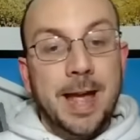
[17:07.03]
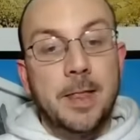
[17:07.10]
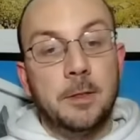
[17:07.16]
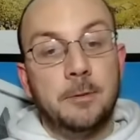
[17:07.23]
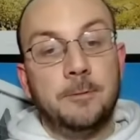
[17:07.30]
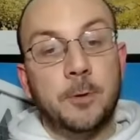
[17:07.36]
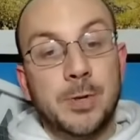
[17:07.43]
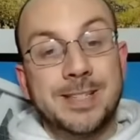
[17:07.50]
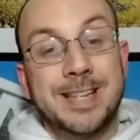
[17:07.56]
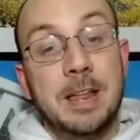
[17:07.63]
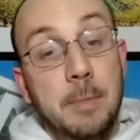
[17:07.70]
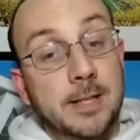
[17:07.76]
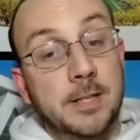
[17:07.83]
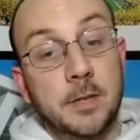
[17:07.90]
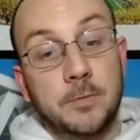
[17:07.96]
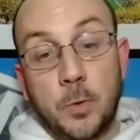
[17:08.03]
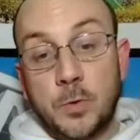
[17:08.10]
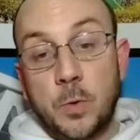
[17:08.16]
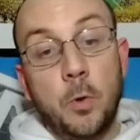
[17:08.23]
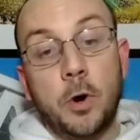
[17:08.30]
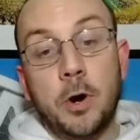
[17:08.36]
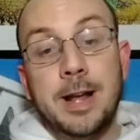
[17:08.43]
And the first 10 minutes of the
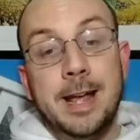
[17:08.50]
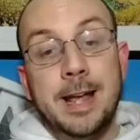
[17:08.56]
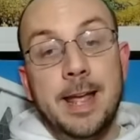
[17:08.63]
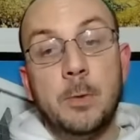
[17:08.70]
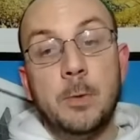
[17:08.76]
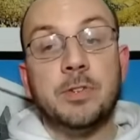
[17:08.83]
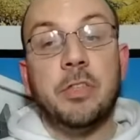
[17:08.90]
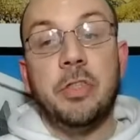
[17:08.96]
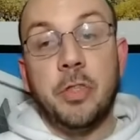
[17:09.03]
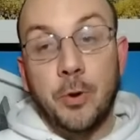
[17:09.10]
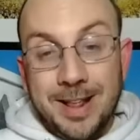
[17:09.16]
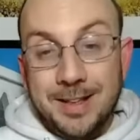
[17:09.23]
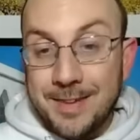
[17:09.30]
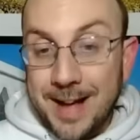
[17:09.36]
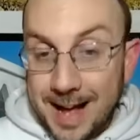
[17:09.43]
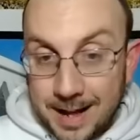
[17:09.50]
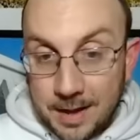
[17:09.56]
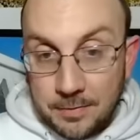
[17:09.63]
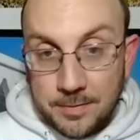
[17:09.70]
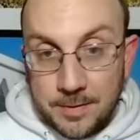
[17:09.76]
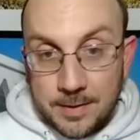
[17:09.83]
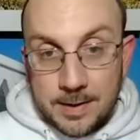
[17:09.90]
fourth quarter, it was
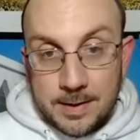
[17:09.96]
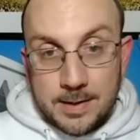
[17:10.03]
35-15.